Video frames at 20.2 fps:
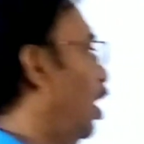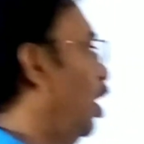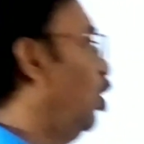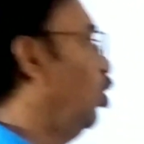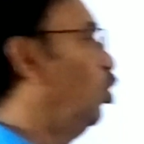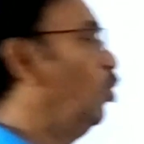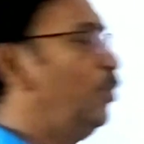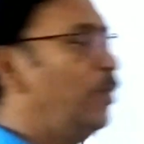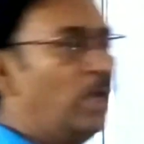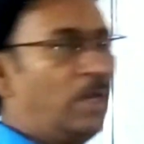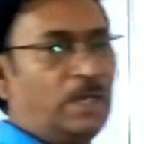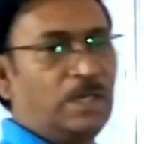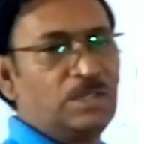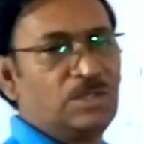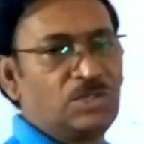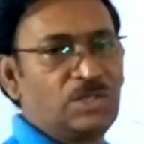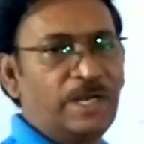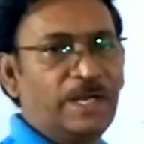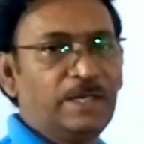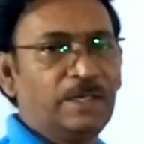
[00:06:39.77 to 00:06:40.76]
I hope you are
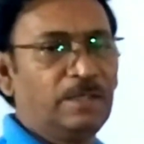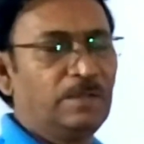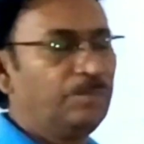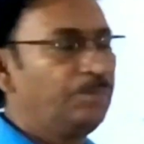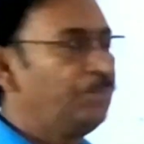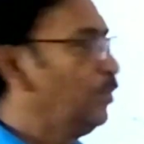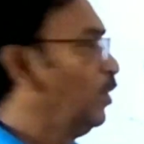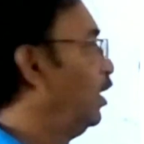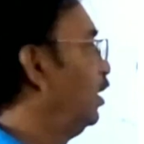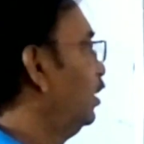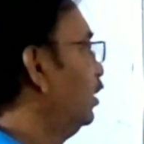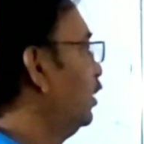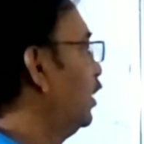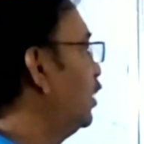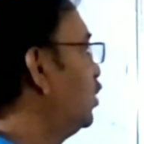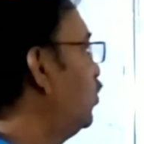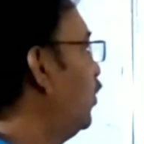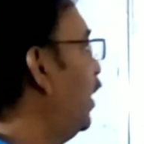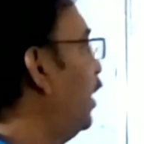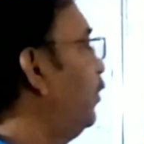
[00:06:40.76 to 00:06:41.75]
understanding.
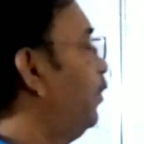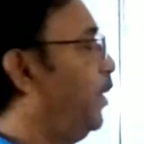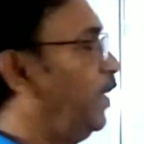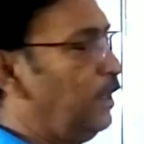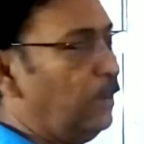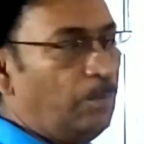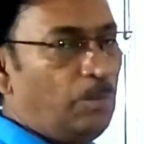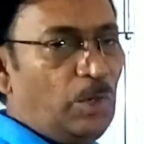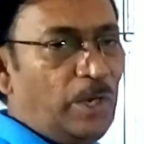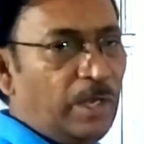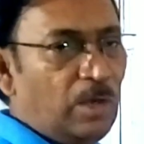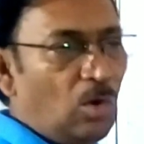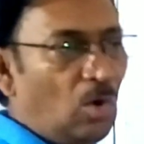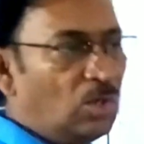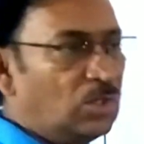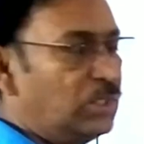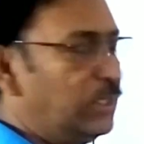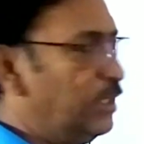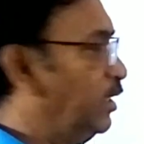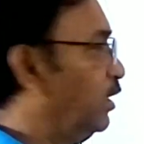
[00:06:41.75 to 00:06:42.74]
That's why I put a
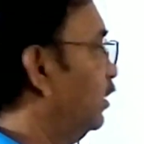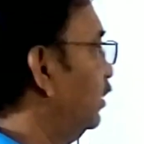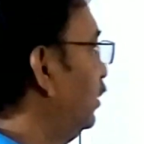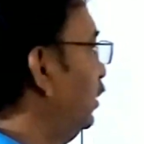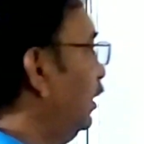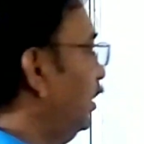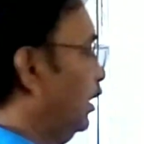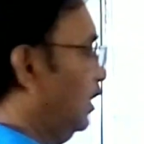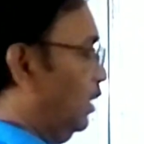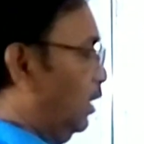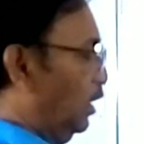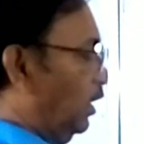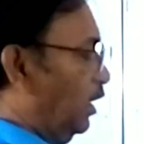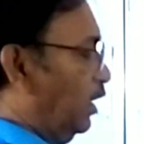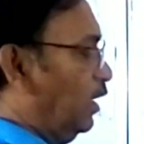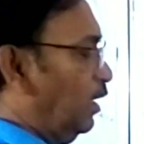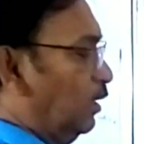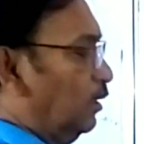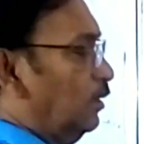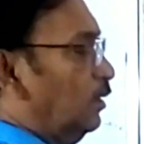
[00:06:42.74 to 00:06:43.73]
cross here.
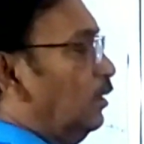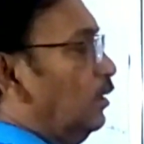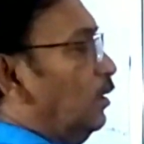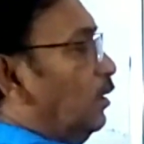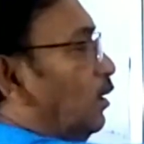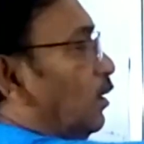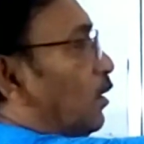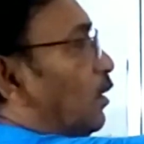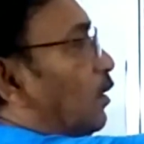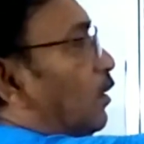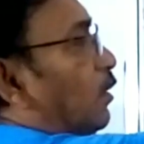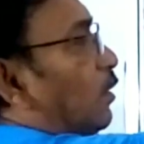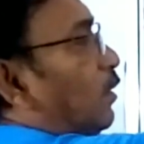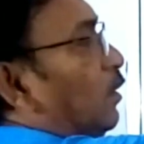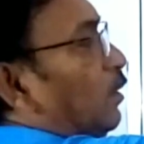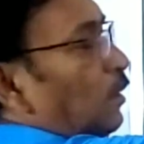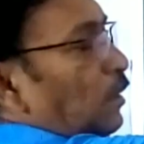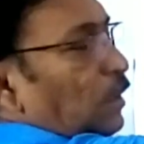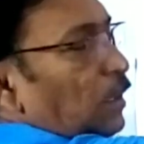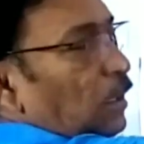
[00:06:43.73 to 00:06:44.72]
Here
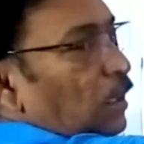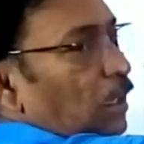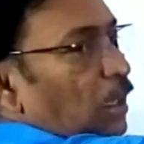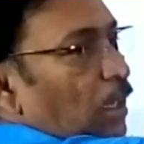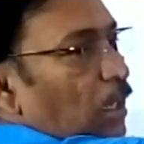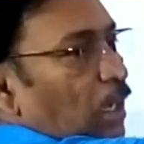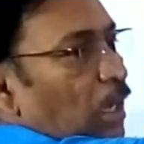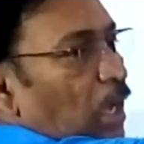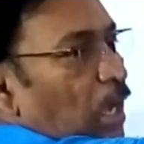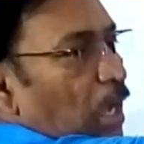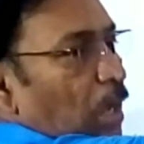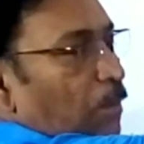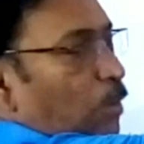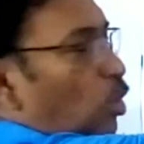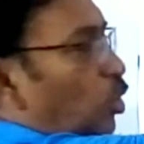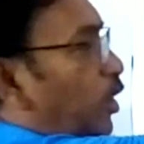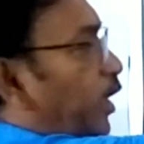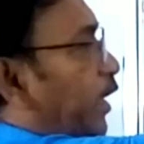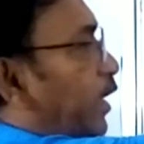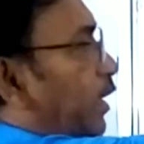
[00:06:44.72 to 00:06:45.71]
I am
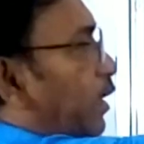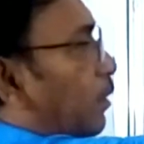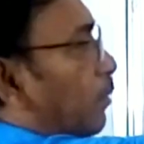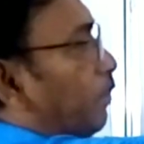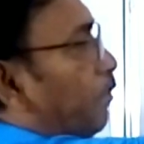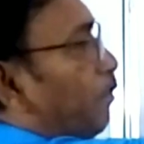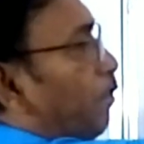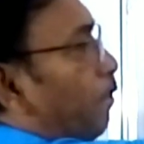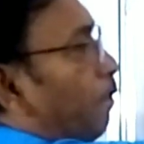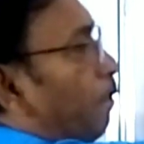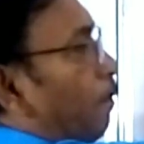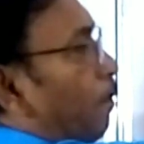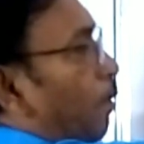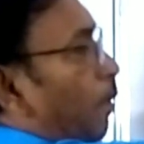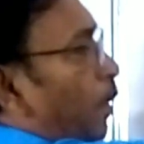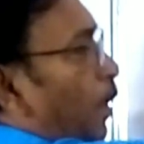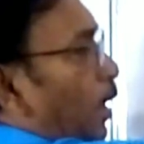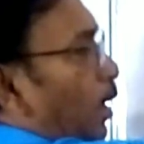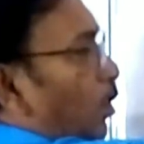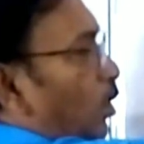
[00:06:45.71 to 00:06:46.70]
rotating
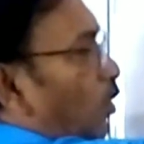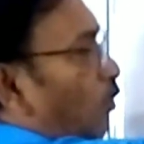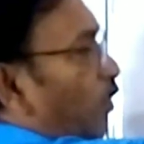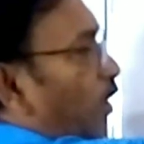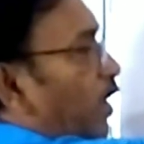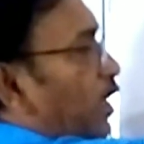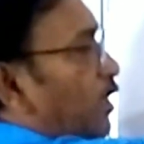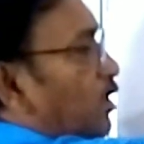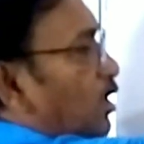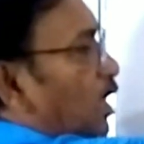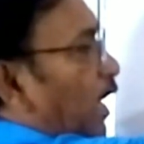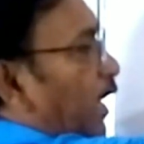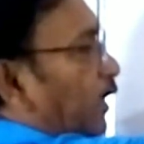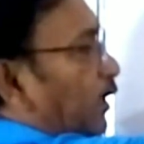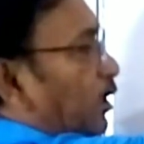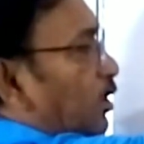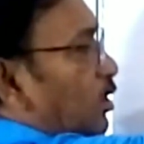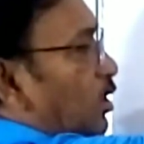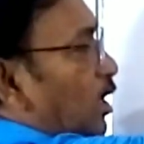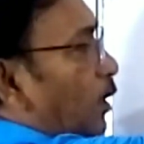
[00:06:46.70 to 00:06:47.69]
the fingers
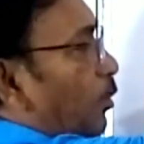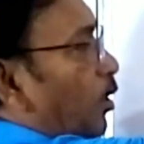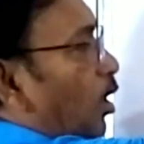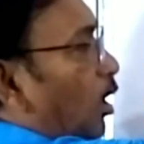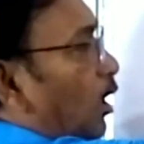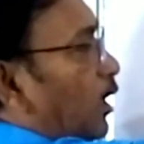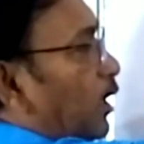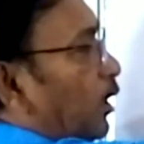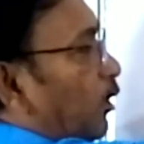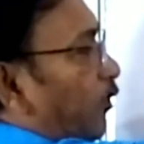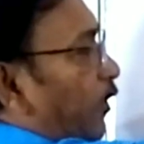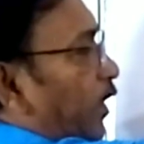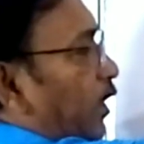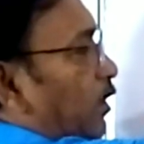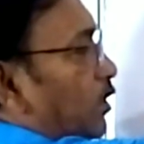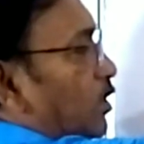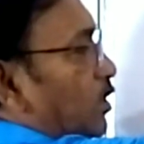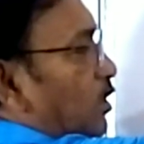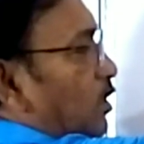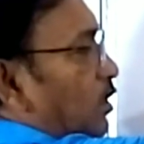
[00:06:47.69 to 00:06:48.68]
like this. I am curling the
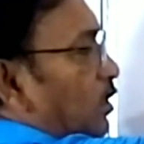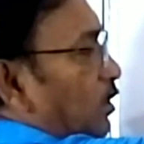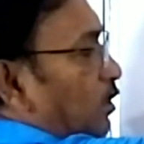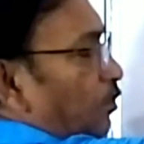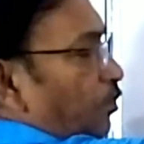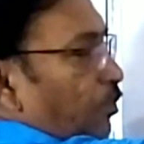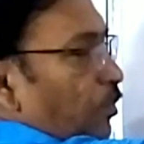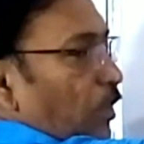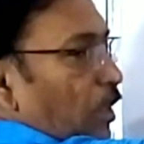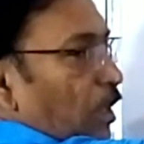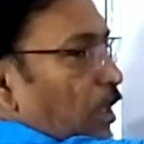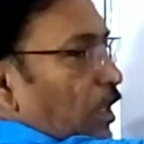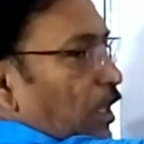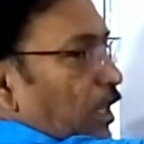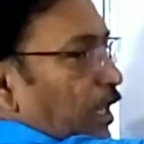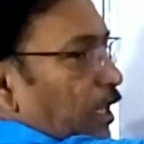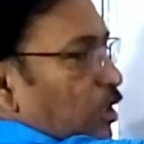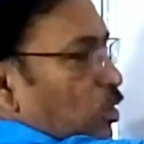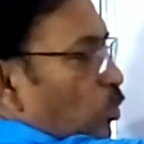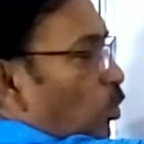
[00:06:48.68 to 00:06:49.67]
fingers.
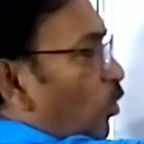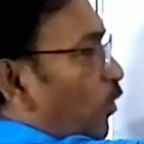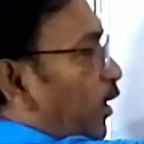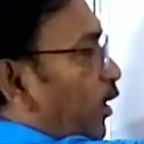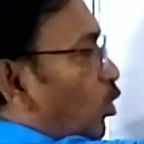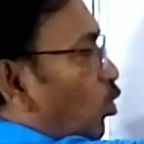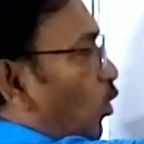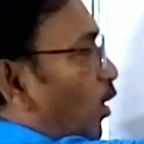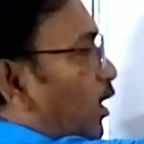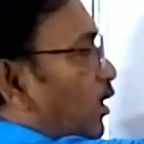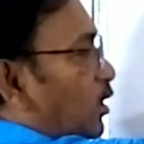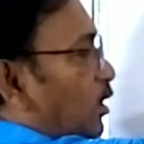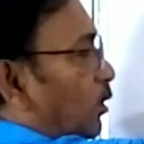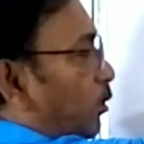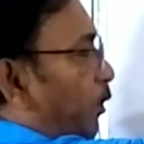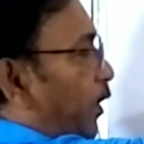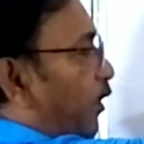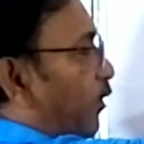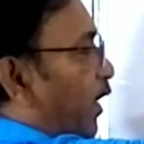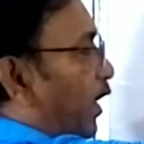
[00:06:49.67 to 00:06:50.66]
It is moving towards the
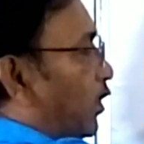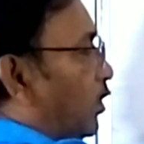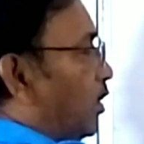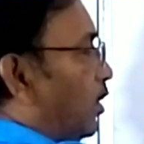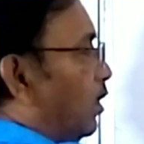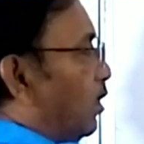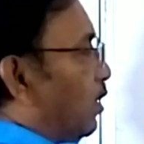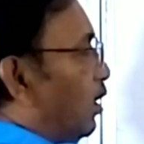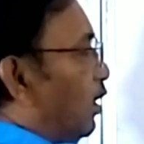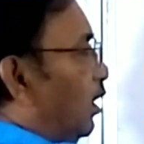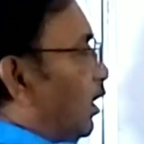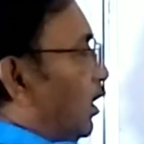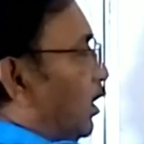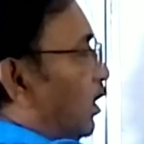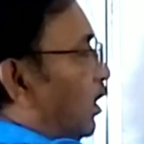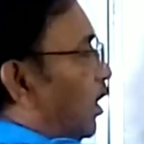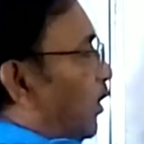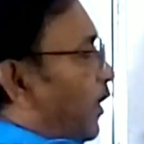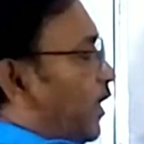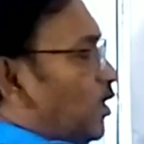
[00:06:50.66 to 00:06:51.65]
B vector.
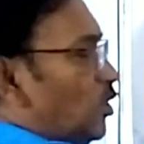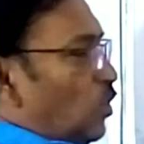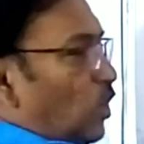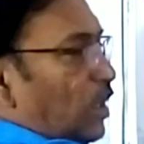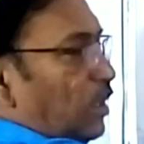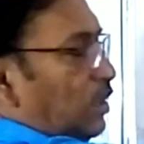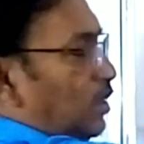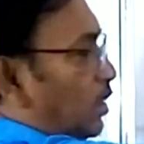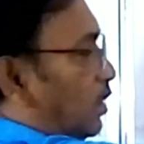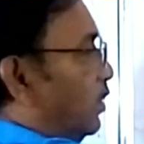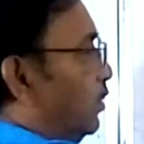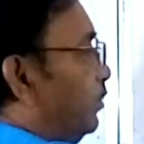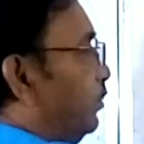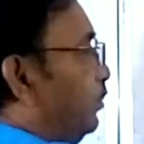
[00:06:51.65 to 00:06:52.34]
That means what?